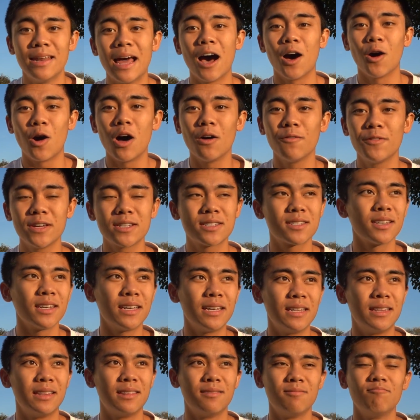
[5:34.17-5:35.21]
Now,
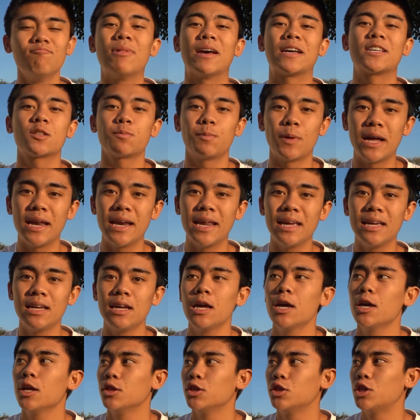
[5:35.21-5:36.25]
obviously, explaining
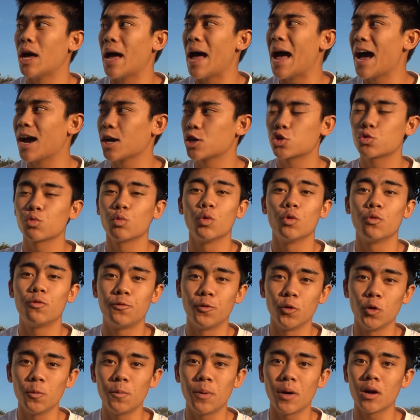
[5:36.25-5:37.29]
the actual
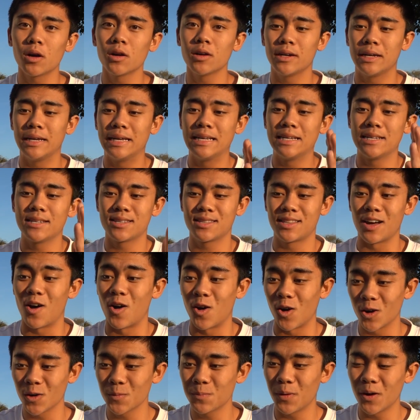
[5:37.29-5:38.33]
full part is the
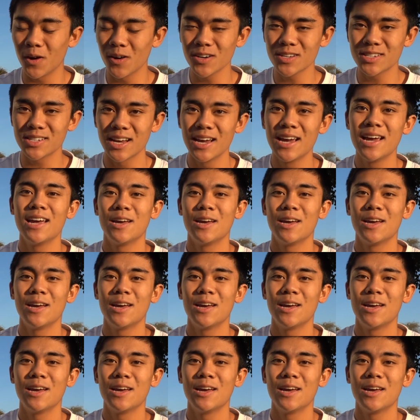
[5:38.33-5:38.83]
hard part,